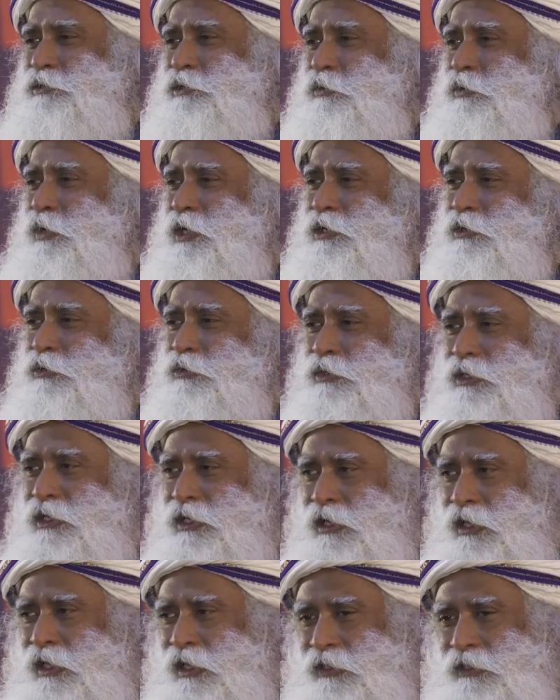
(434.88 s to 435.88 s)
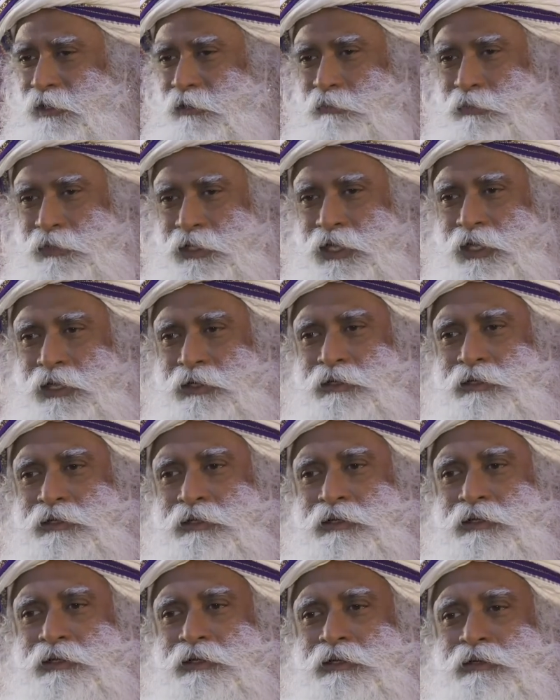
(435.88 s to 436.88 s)
So when you declare them
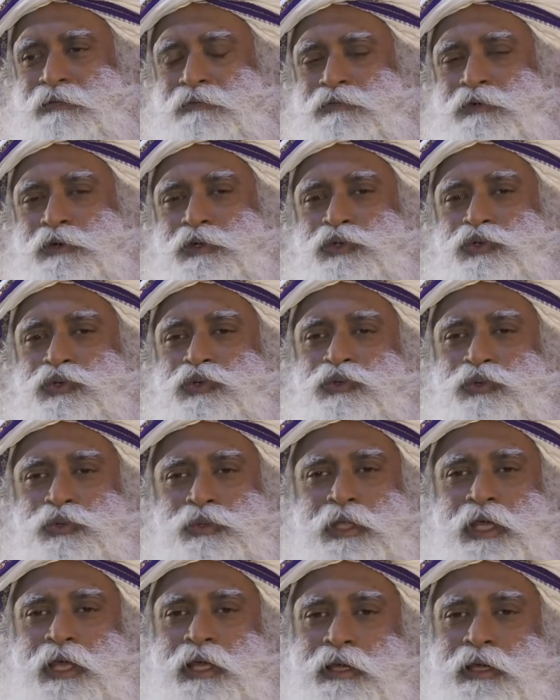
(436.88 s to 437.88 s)
dead, for you they